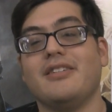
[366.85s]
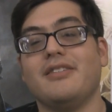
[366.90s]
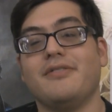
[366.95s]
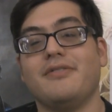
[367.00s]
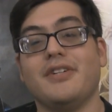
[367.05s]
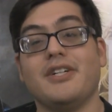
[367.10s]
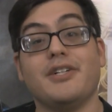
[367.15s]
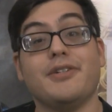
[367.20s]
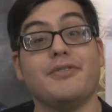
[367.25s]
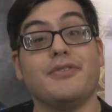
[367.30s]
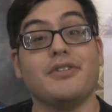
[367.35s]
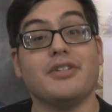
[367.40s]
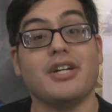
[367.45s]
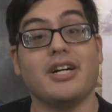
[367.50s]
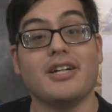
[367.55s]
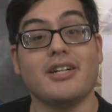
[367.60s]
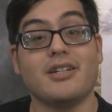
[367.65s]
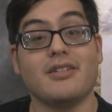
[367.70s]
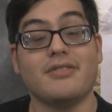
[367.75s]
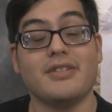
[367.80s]
of
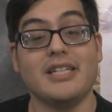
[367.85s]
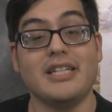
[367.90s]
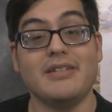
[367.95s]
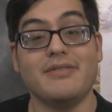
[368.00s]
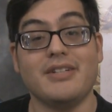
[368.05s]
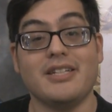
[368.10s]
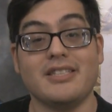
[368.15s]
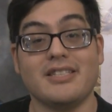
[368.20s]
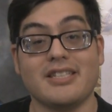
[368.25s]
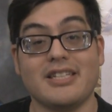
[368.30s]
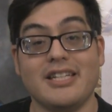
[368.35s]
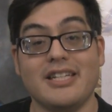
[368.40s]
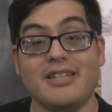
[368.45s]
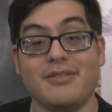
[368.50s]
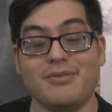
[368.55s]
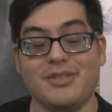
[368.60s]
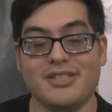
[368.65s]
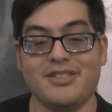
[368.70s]
photography, even as a kid,